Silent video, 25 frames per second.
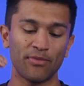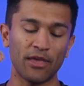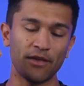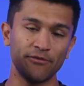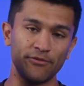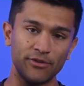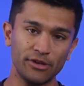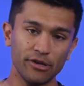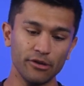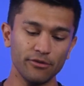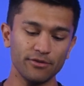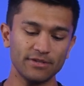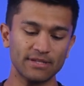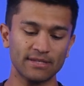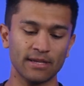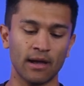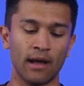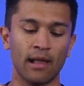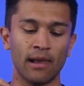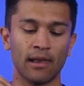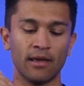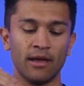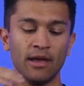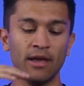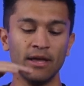they've used
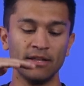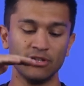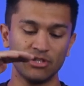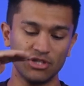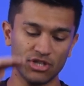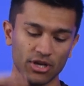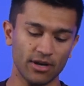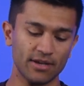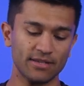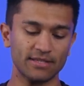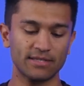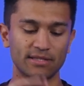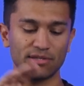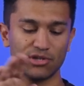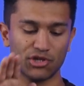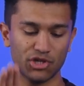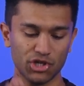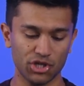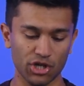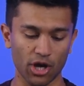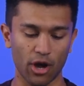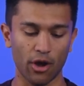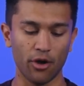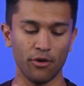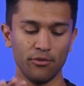color just to
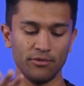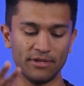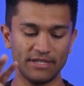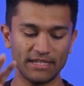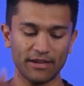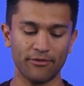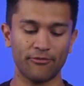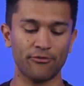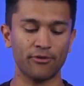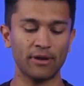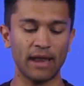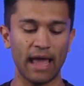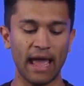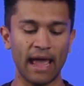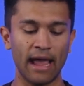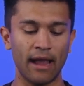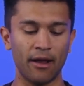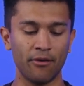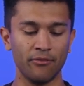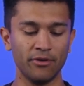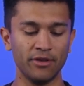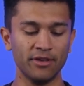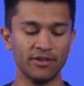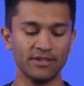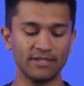show different
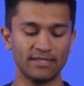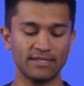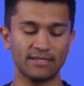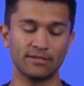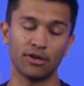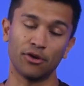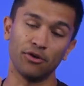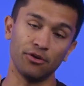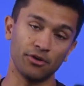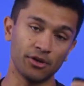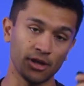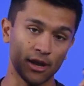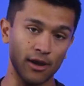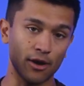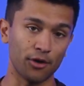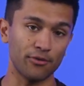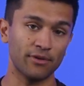areas so you can